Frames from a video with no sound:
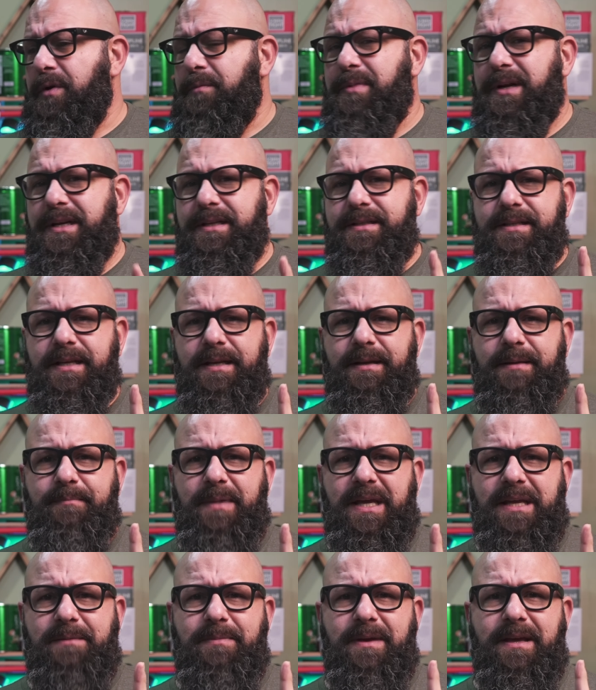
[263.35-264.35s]
But it didn't
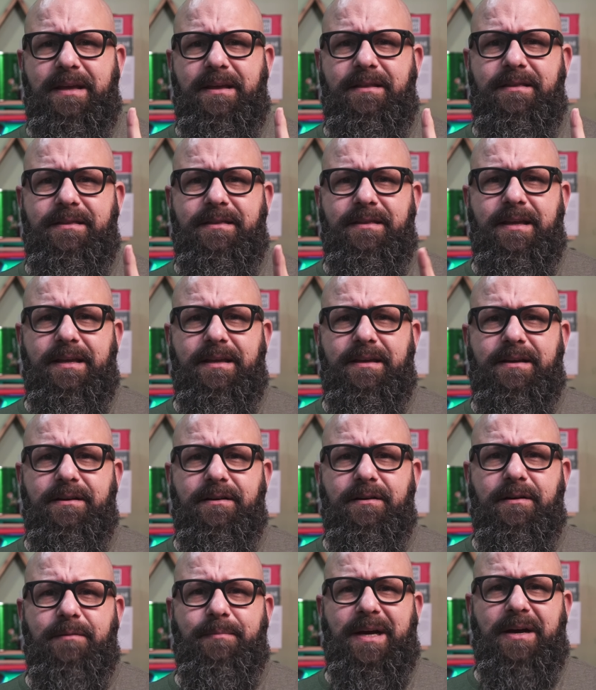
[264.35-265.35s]
make me think
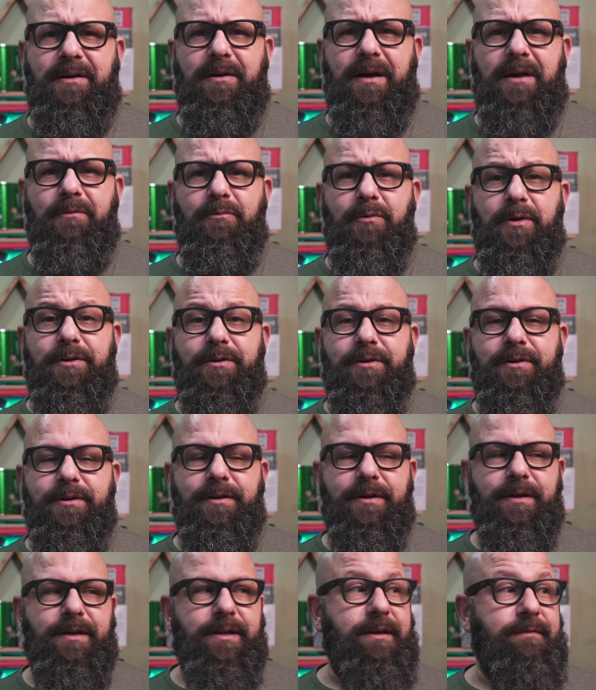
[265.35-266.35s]
about, I
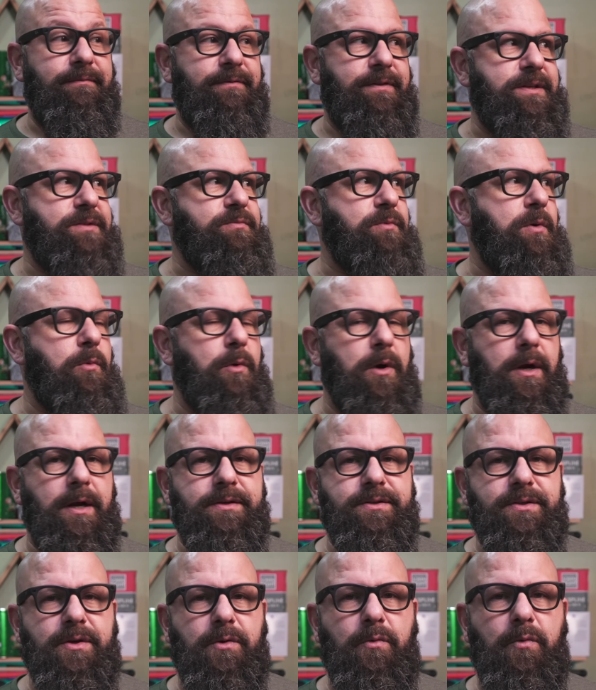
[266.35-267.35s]
wonder if this will work.
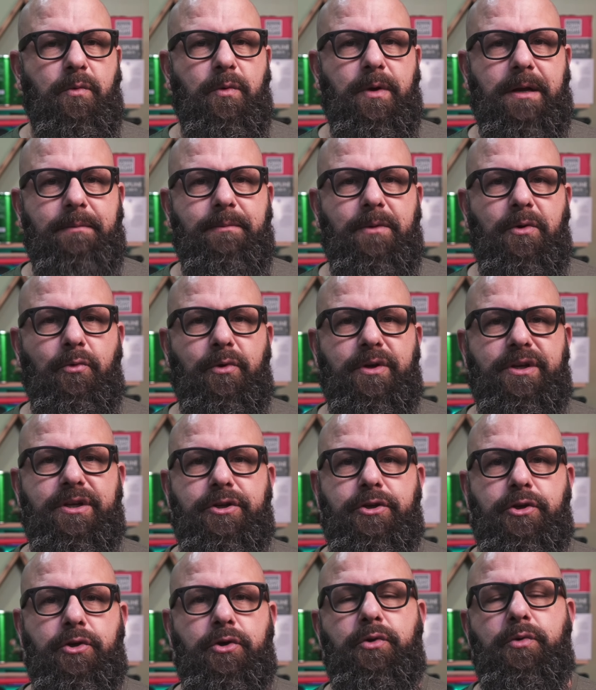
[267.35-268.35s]
So what I'm going to
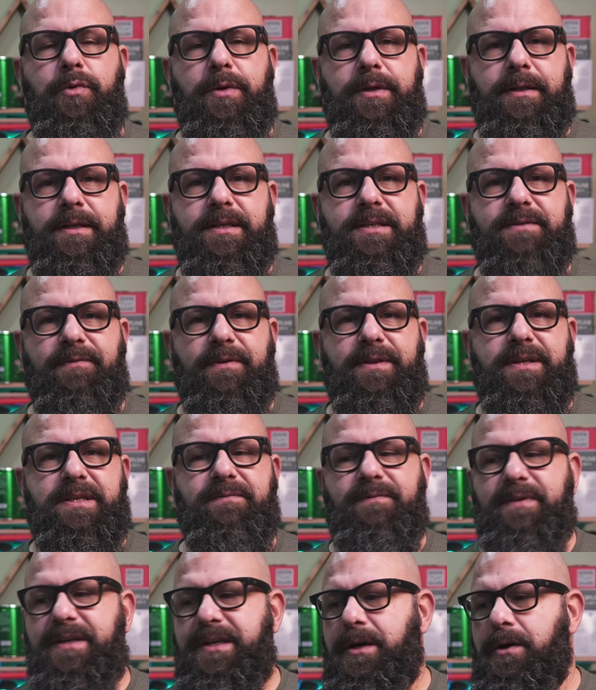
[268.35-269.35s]
do, at least for this
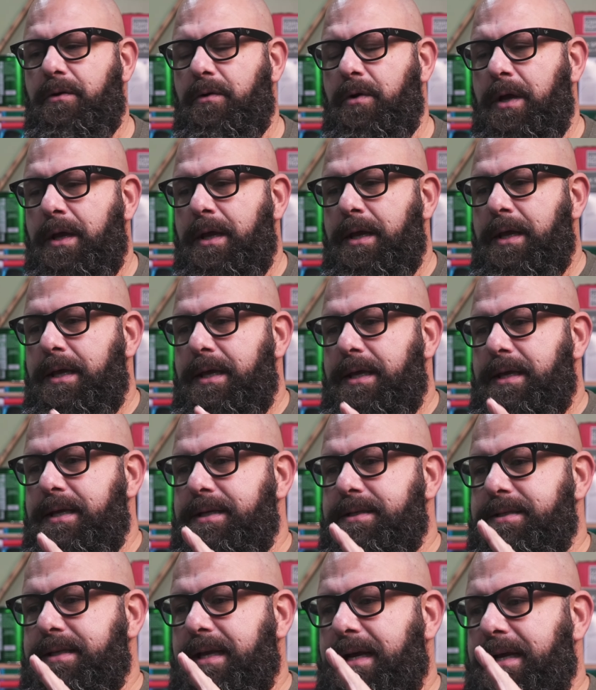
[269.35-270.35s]
video,
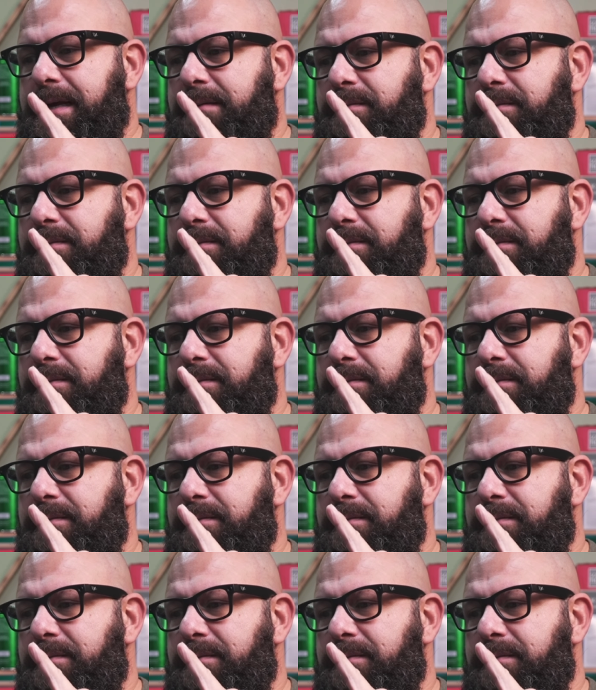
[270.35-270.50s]
is I